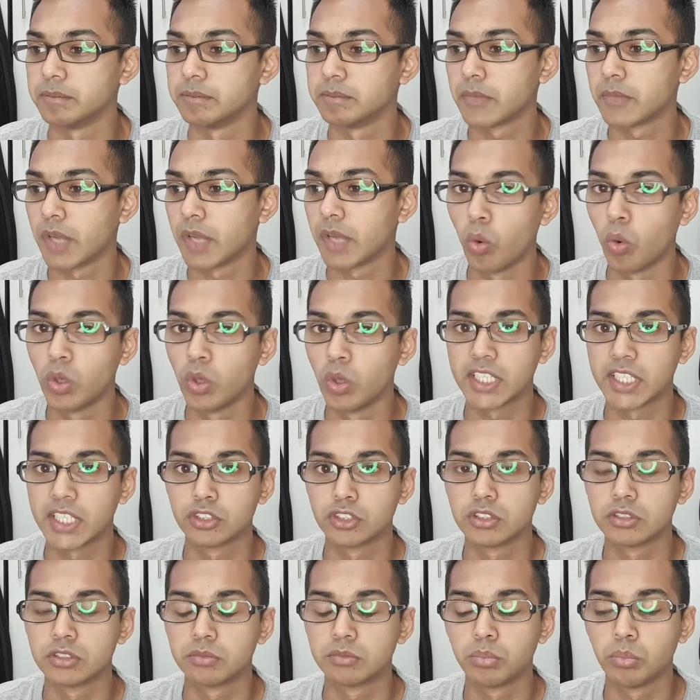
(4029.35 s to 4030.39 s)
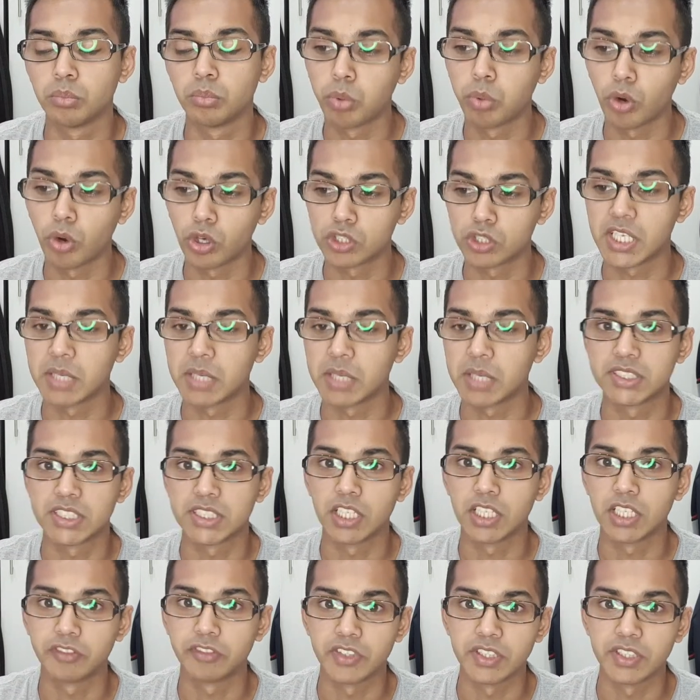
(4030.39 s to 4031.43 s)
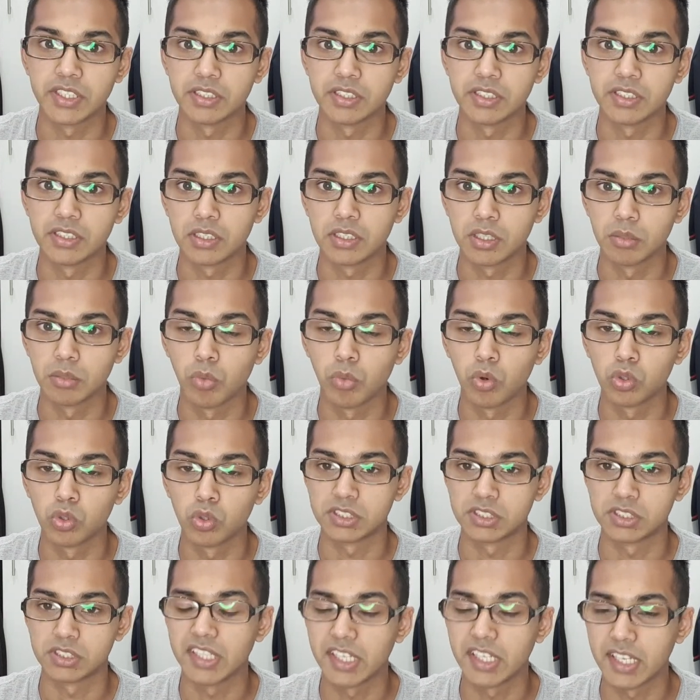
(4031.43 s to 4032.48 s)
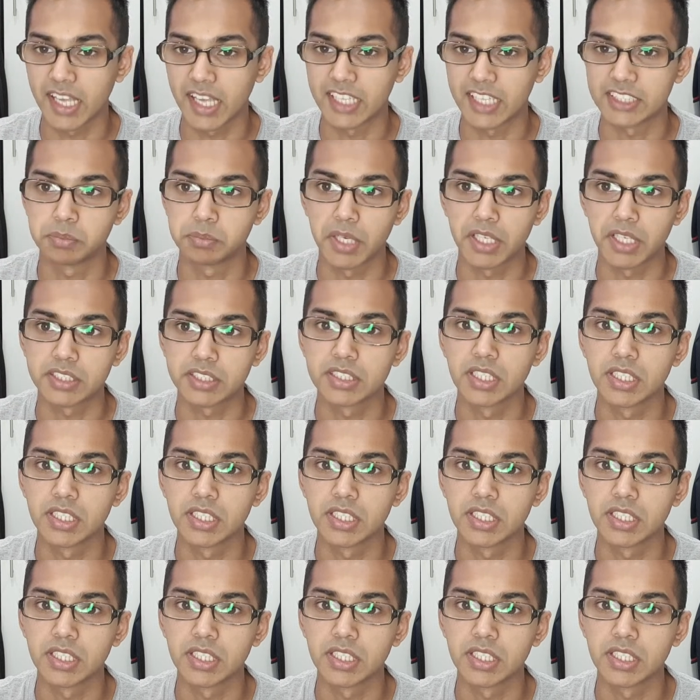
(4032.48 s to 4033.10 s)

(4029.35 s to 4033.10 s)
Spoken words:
always like to portray myself in the most real aspect.